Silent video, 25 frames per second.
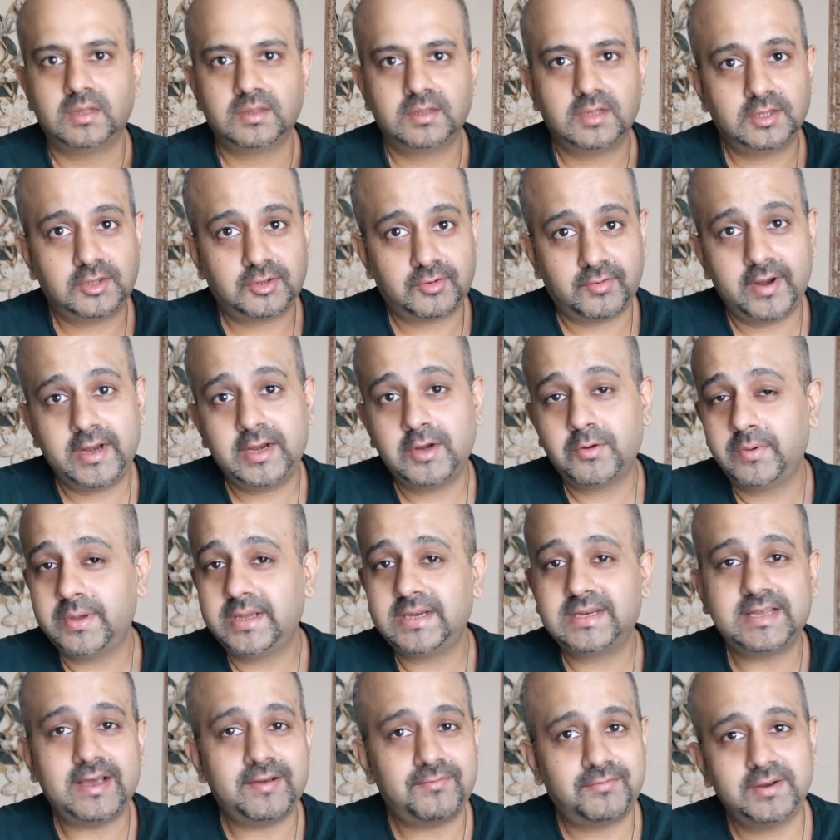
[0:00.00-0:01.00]
The Tres Nuit
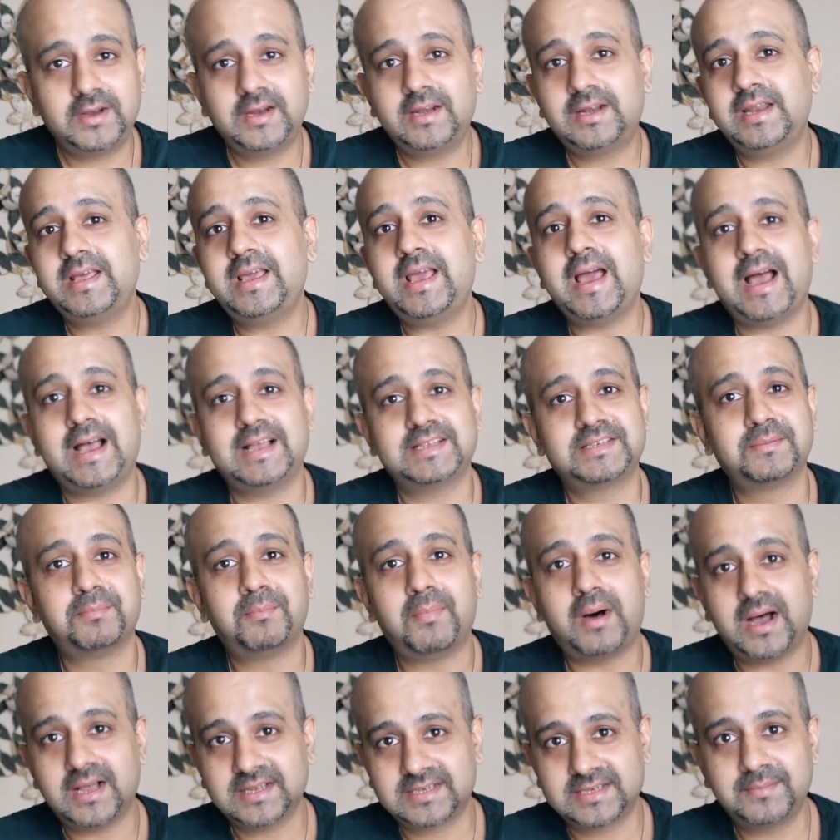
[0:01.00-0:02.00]
definitely has a
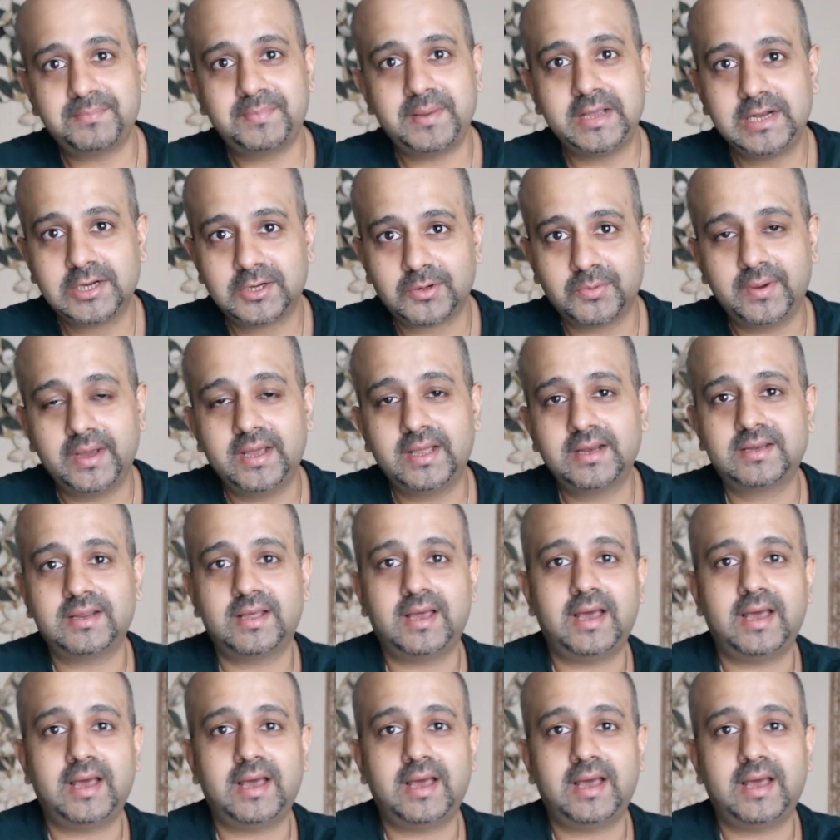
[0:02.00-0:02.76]
mass appeal to it,